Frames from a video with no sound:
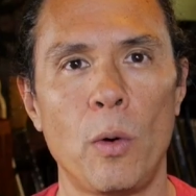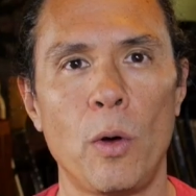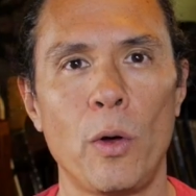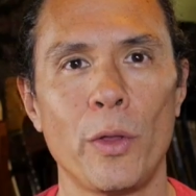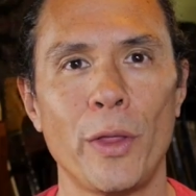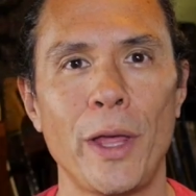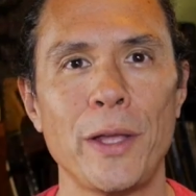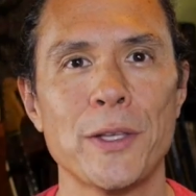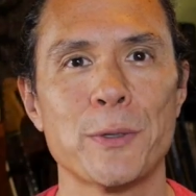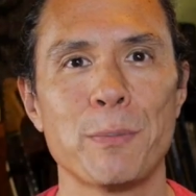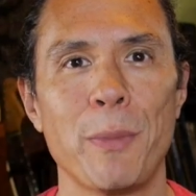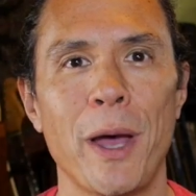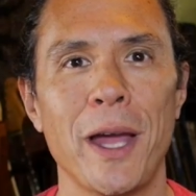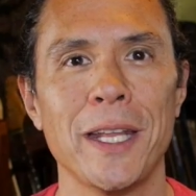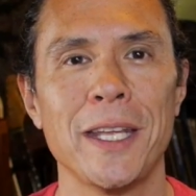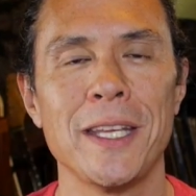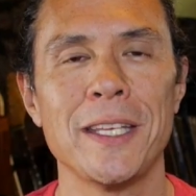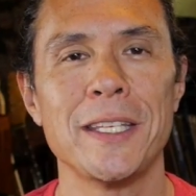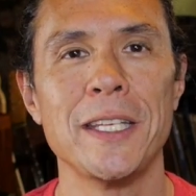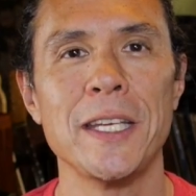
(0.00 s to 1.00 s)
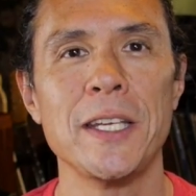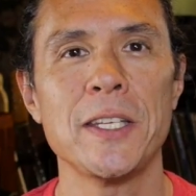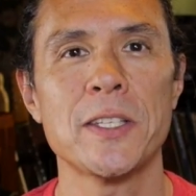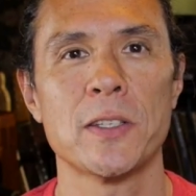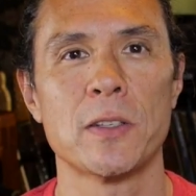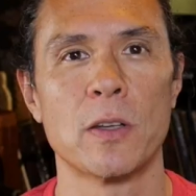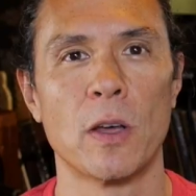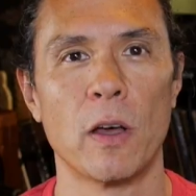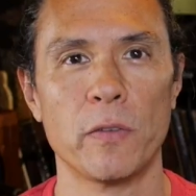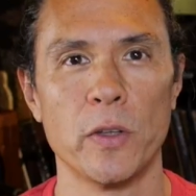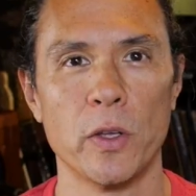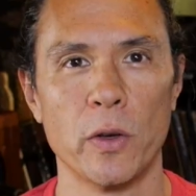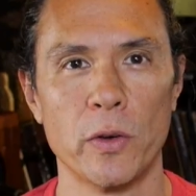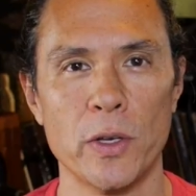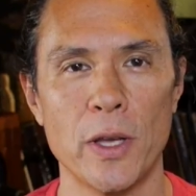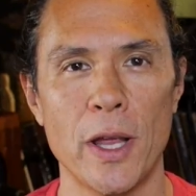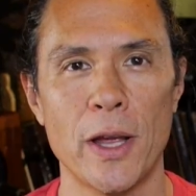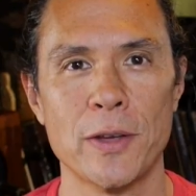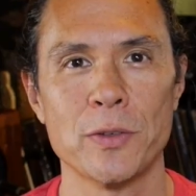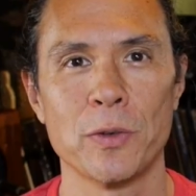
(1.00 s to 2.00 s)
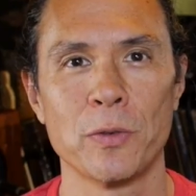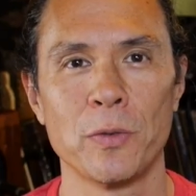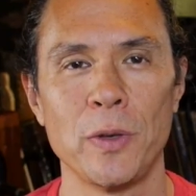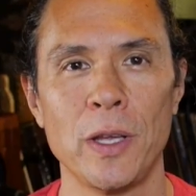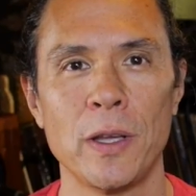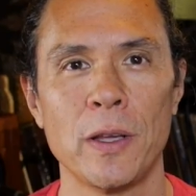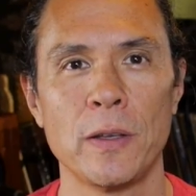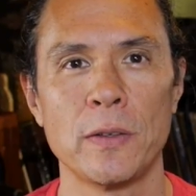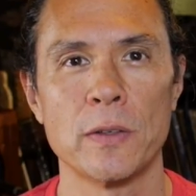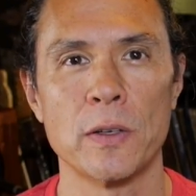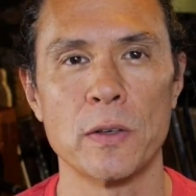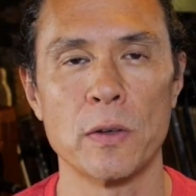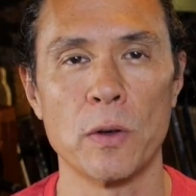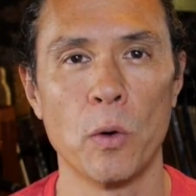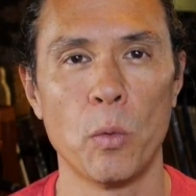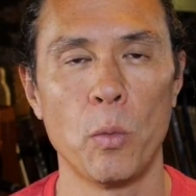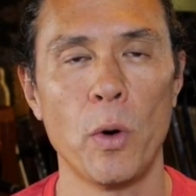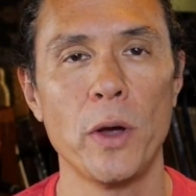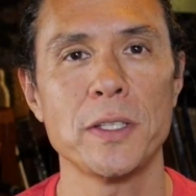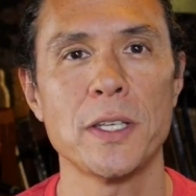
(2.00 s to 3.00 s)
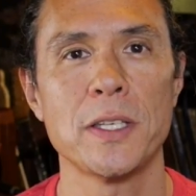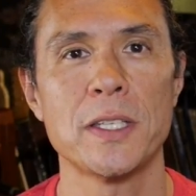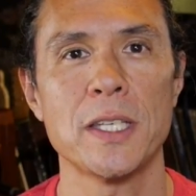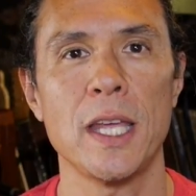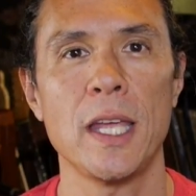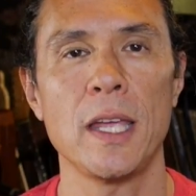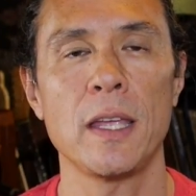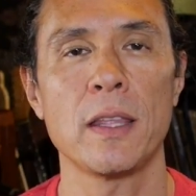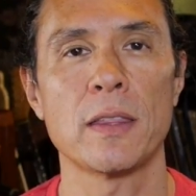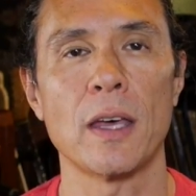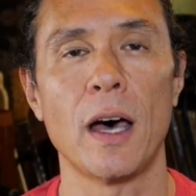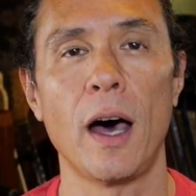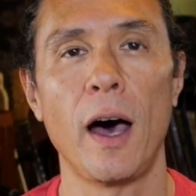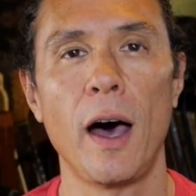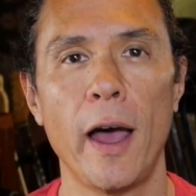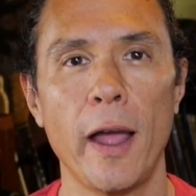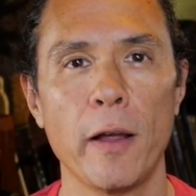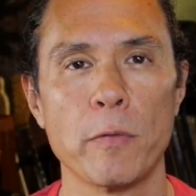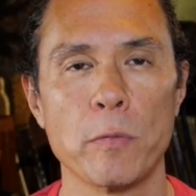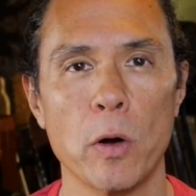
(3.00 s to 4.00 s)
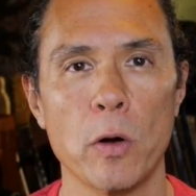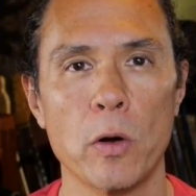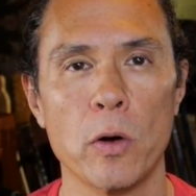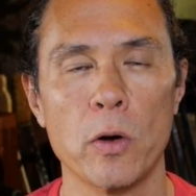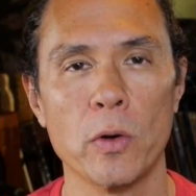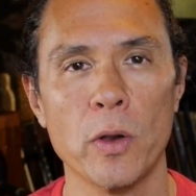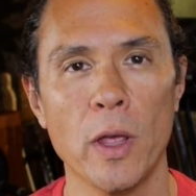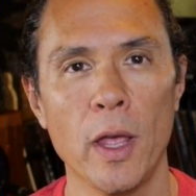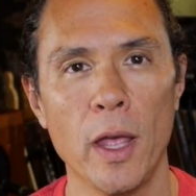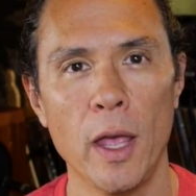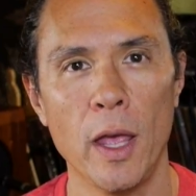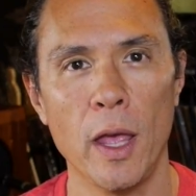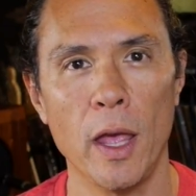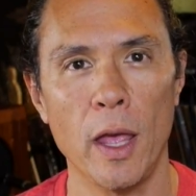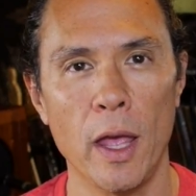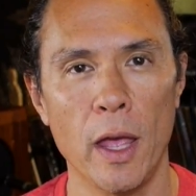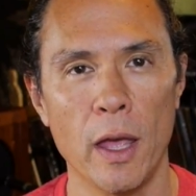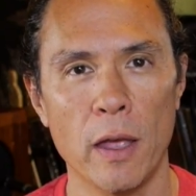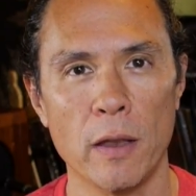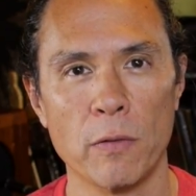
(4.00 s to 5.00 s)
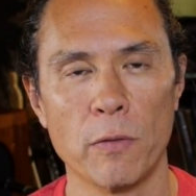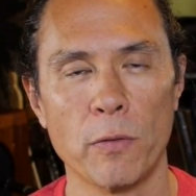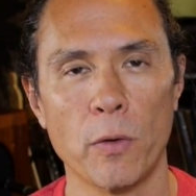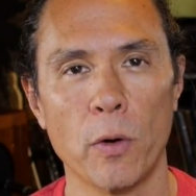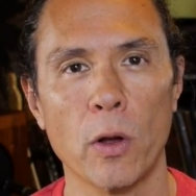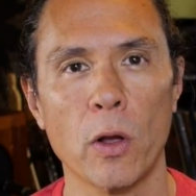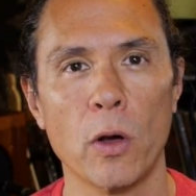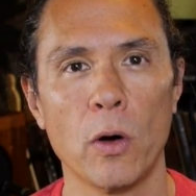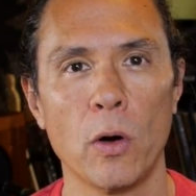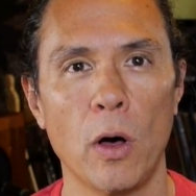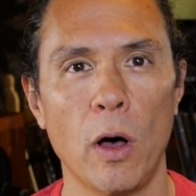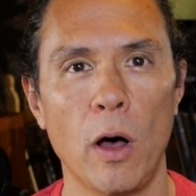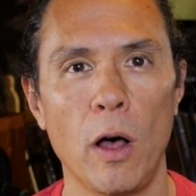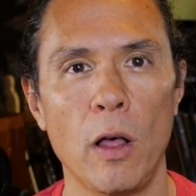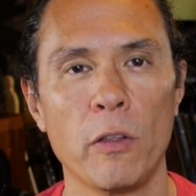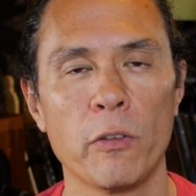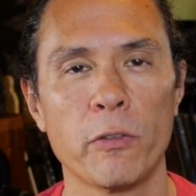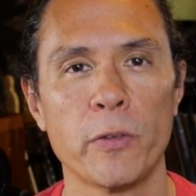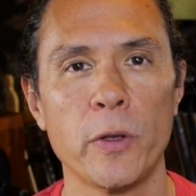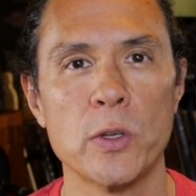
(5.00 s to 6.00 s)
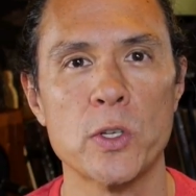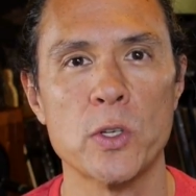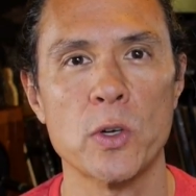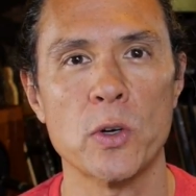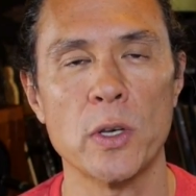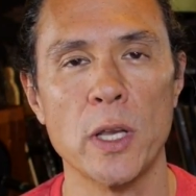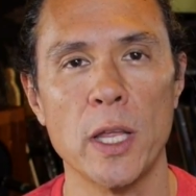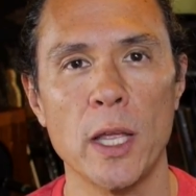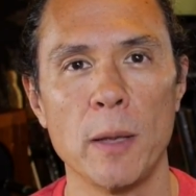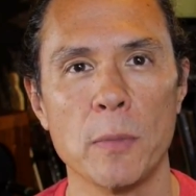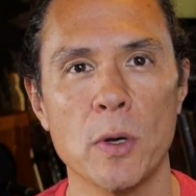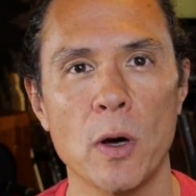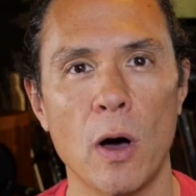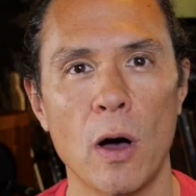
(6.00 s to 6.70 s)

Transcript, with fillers: Well, that's mighty decent of you, Unnatural Vegan, to want to take the high road and forego all future name